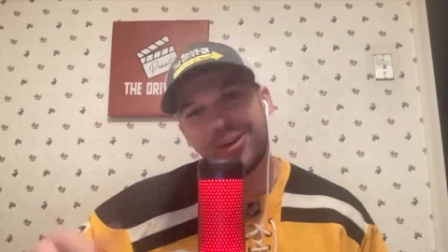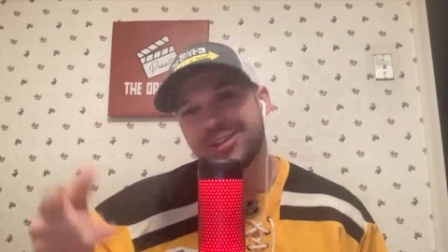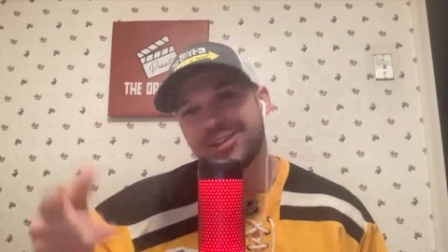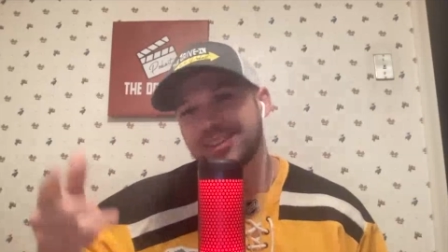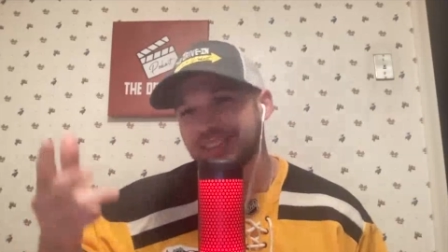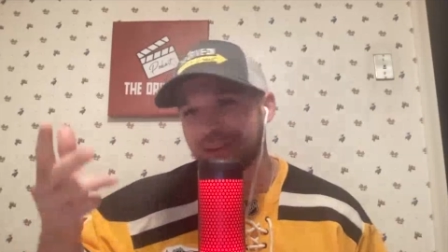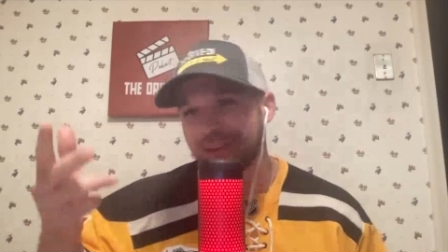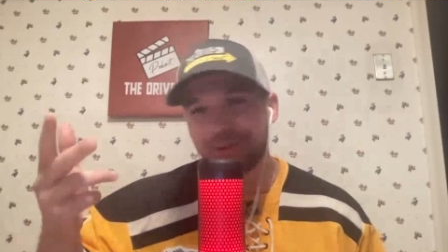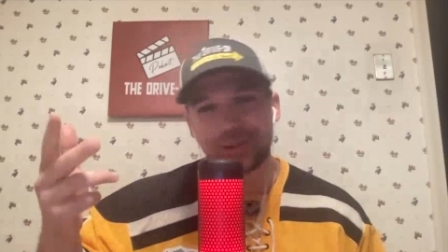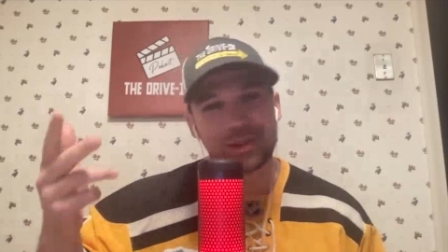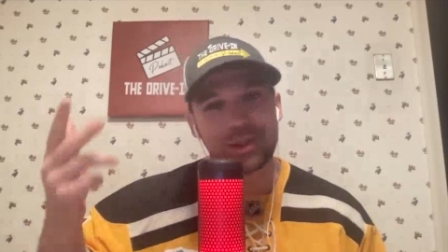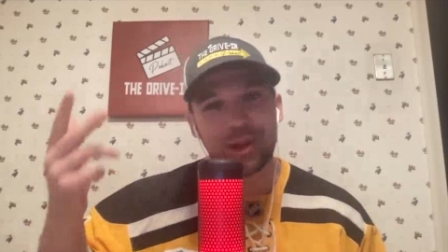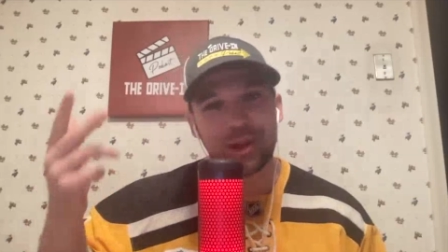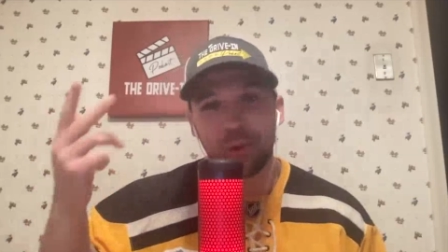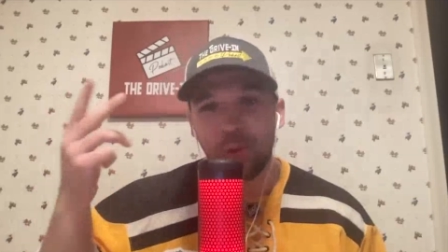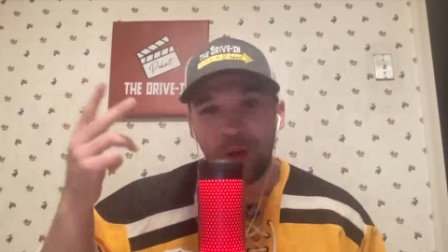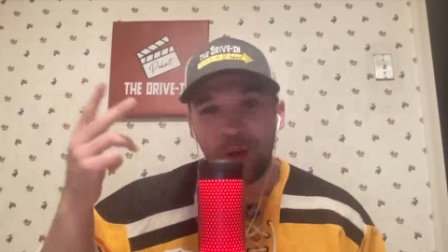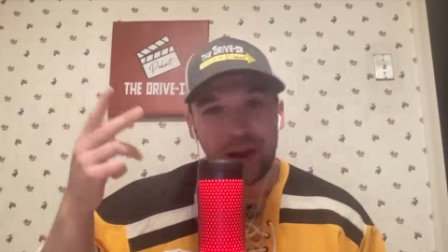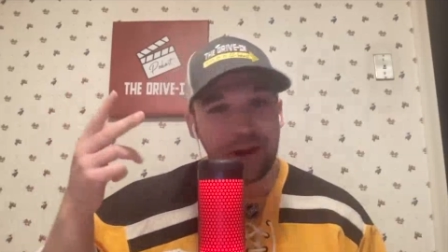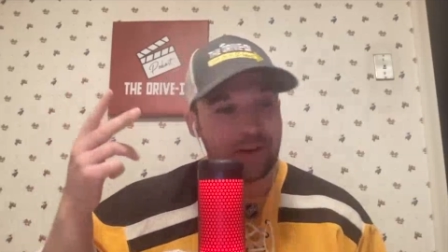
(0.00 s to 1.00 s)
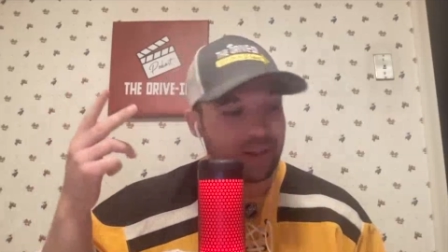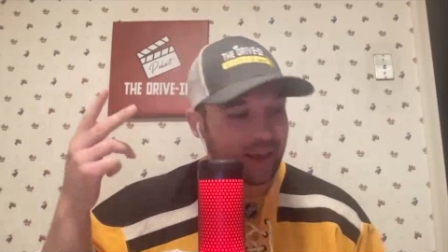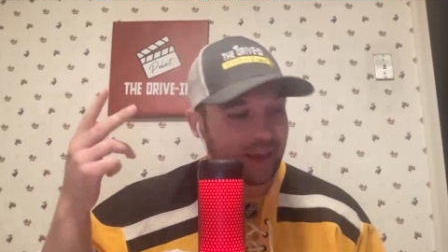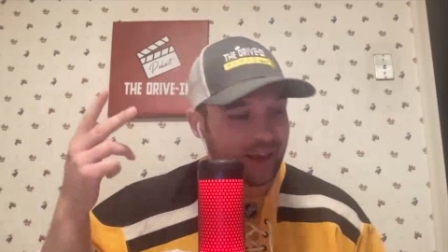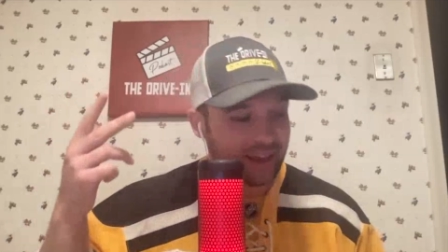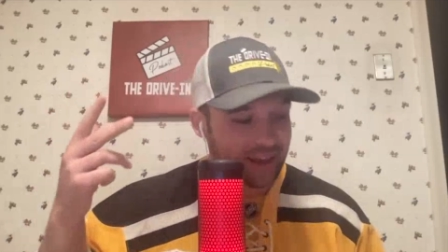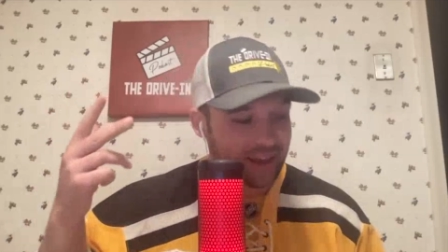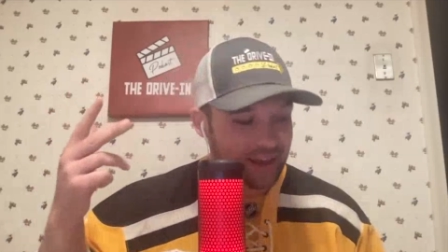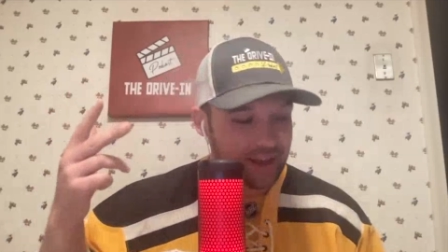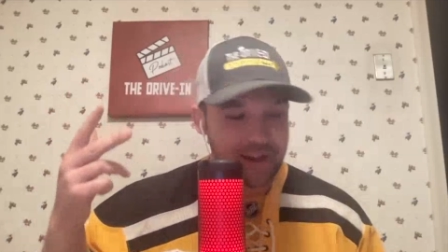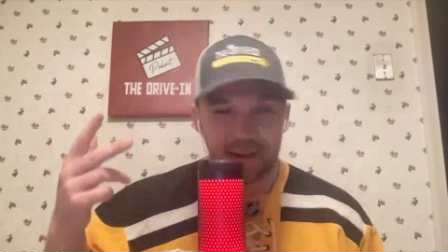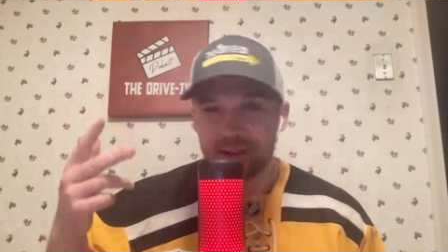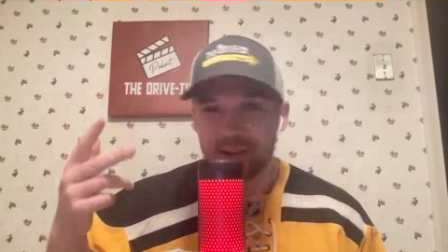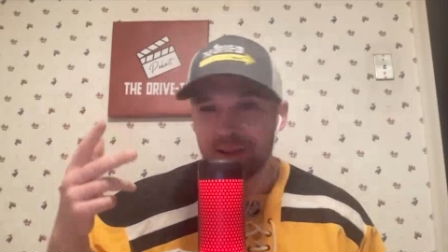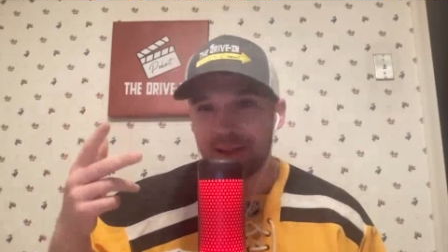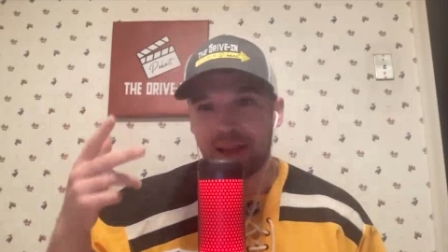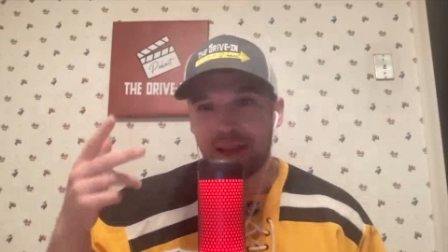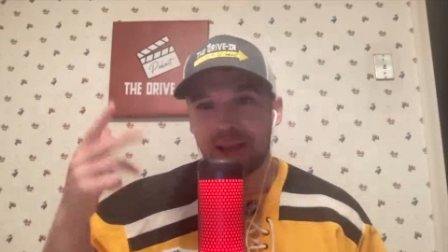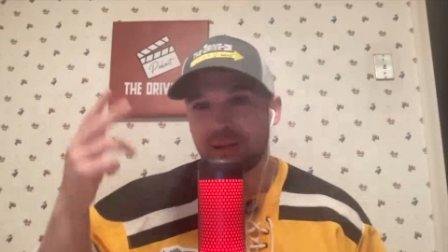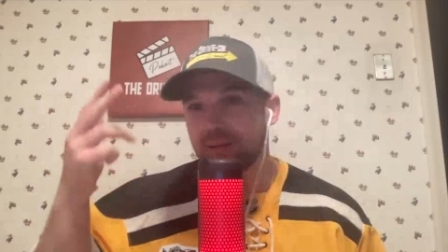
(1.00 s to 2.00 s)
also with the weird like
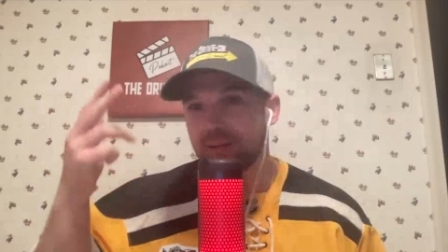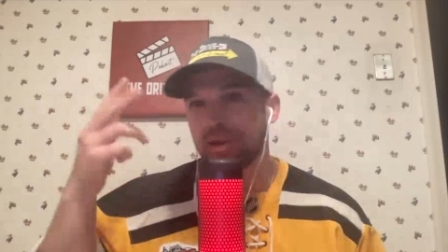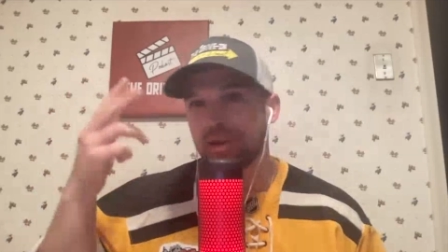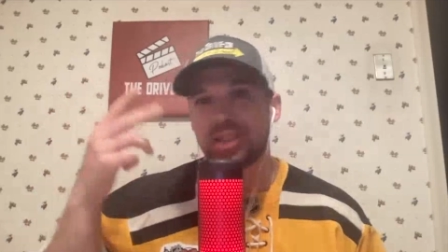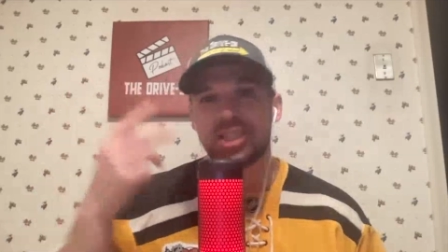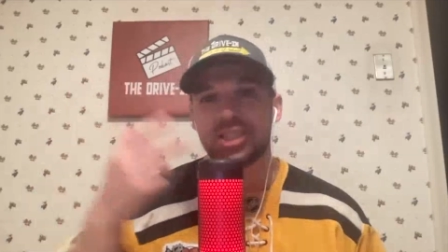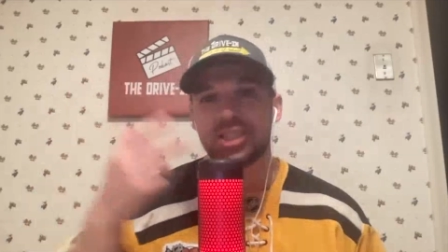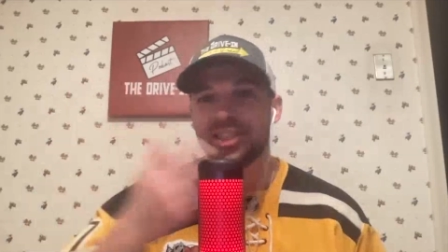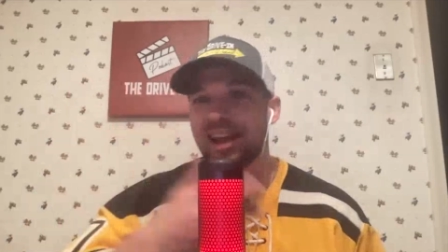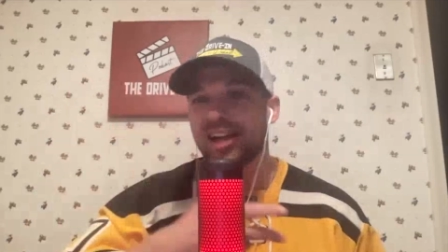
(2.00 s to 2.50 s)
like weird.